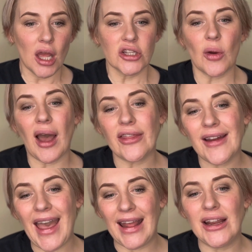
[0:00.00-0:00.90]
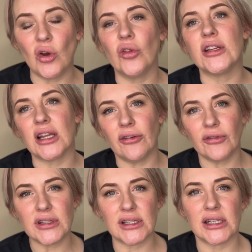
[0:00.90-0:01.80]
So are there any other
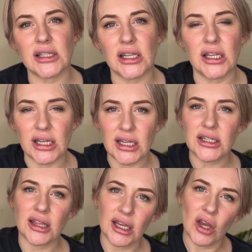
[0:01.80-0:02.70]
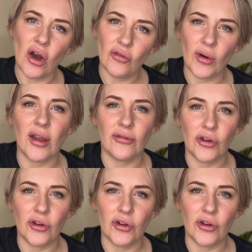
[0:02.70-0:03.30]
differences that you need to think of if